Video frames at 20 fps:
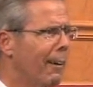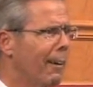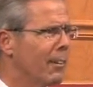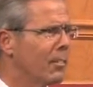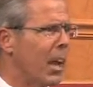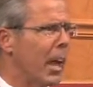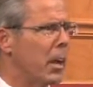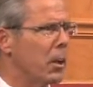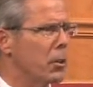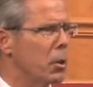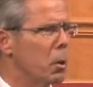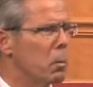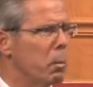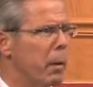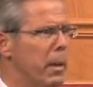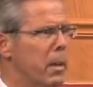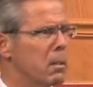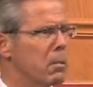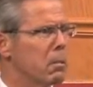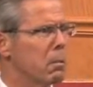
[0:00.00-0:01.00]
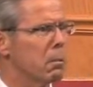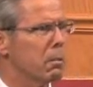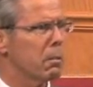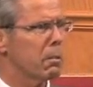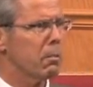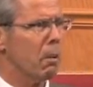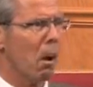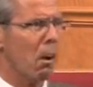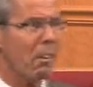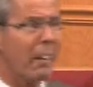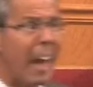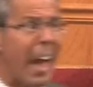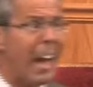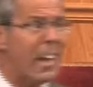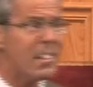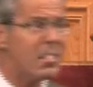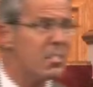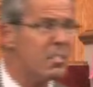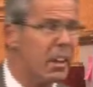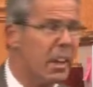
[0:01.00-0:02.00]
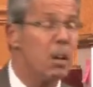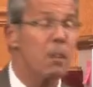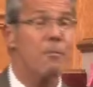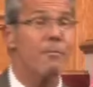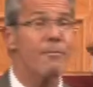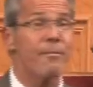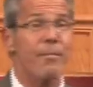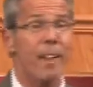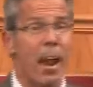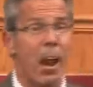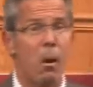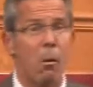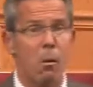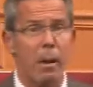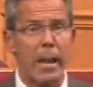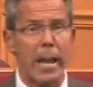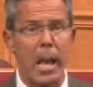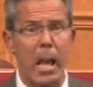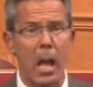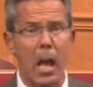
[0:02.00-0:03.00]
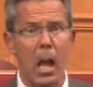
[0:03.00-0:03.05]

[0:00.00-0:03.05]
Say, are you being sarcastic? Very.